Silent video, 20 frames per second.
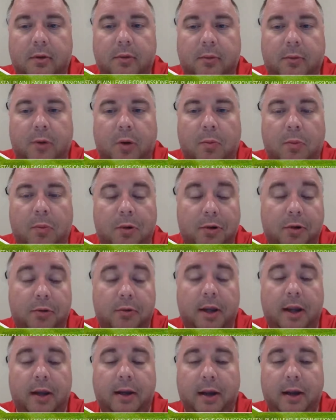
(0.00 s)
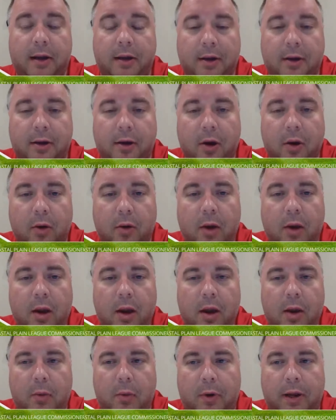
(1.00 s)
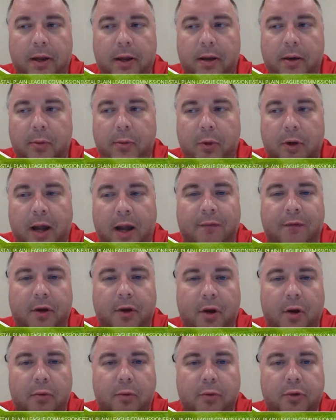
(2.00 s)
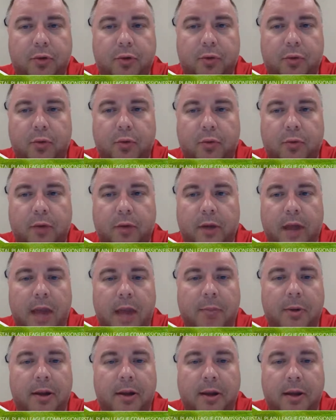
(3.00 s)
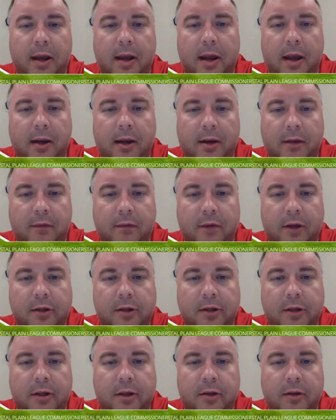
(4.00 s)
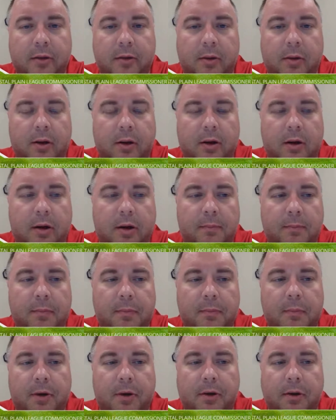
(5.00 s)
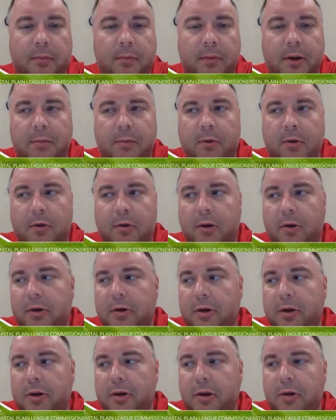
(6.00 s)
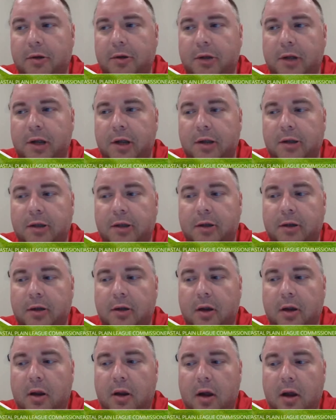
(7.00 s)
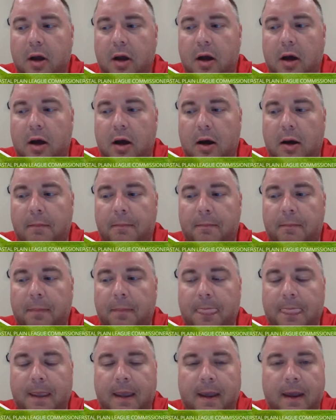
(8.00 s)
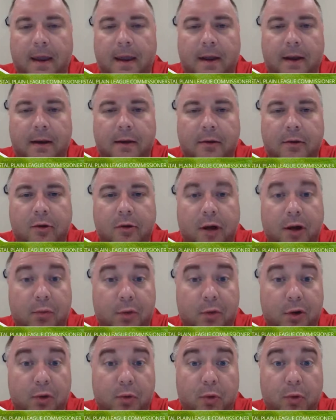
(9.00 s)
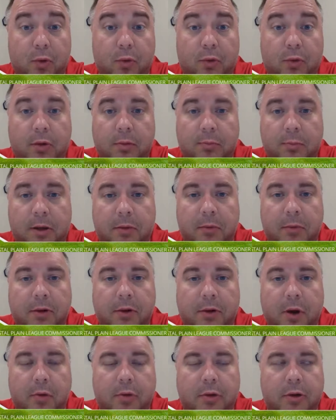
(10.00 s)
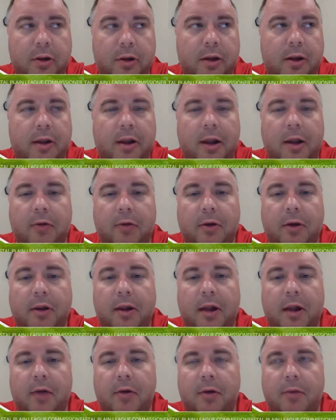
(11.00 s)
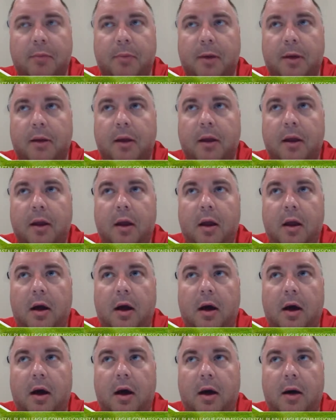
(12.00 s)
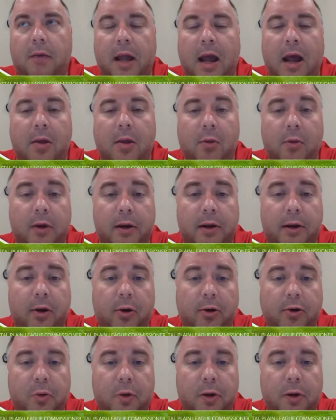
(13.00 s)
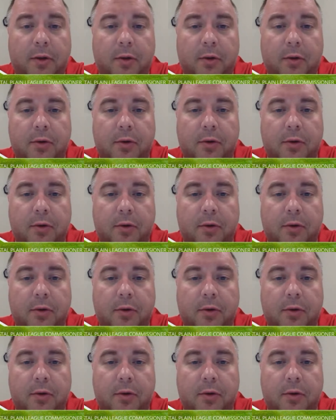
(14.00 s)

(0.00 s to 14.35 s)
almost 2 decades ago, we would have to go to the ABCA convention, American Baseball Coaches Association, and try to recruit, meet with coaches, et cetera, et cetera. But now that we're in our 23rd